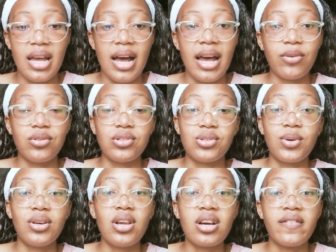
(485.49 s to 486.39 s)
I will
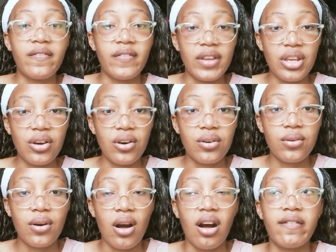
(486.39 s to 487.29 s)
do a longer
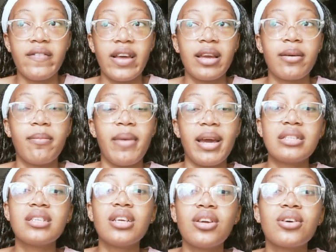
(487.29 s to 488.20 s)
video of like my
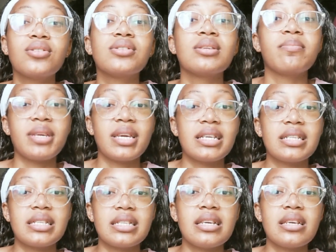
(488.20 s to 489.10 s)
cheat codes in
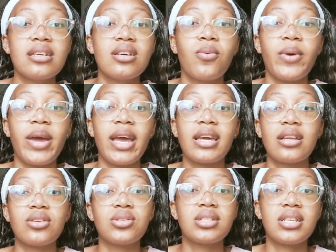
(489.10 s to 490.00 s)
BSc where I
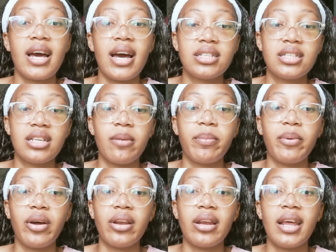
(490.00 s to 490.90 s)
can touch up
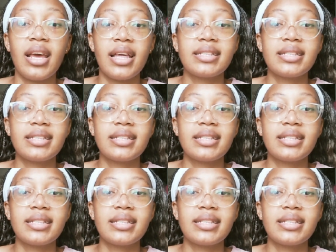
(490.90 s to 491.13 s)
on